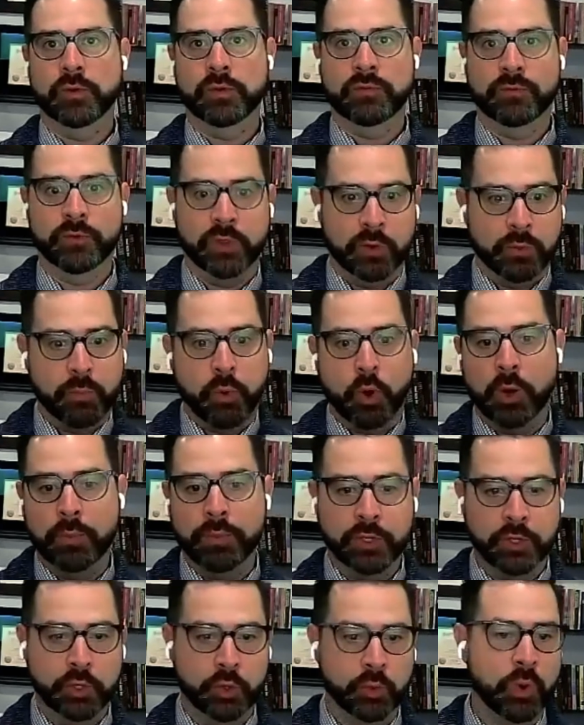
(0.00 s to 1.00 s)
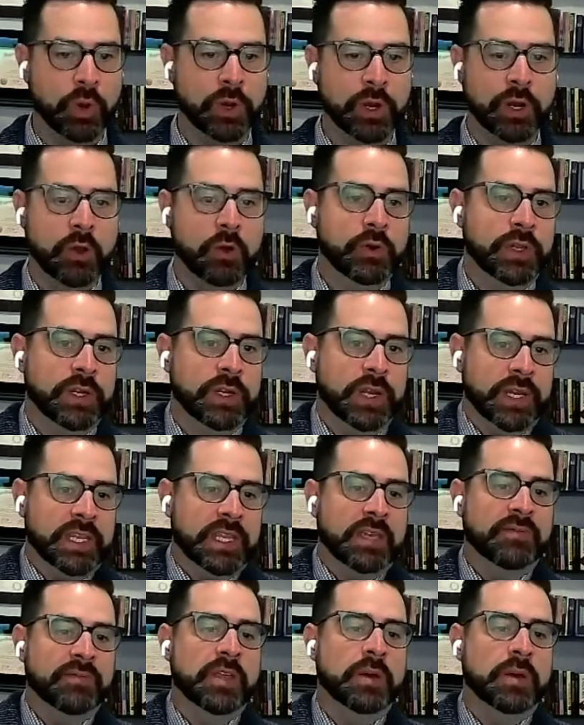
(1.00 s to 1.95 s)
for the department you run and own,